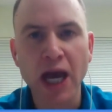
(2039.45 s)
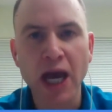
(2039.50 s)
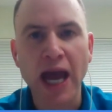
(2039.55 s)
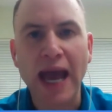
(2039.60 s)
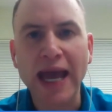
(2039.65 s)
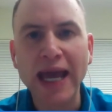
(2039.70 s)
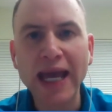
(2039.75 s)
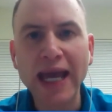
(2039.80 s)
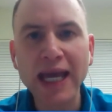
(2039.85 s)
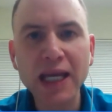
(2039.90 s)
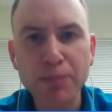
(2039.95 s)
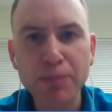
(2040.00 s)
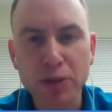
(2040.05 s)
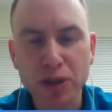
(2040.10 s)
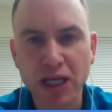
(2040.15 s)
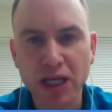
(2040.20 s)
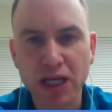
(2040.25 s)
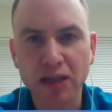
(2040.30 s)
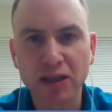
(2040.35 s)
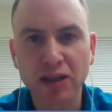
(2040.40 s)

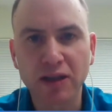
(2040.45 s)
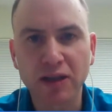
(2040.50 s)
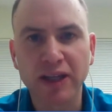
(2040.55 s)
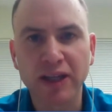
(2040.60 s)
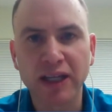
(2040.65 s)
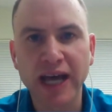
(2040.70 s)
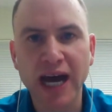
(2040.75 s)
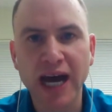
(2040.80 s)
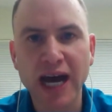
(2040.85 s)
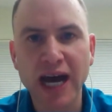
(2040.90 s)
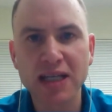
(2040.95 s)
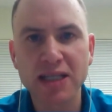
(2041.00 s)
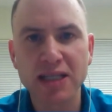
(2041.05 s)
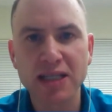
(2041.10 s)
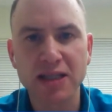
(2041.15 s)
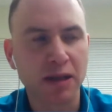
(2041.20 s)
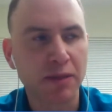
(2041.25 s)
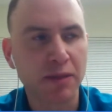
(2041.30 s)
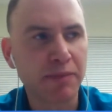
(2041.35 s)
80% of the niacin, the B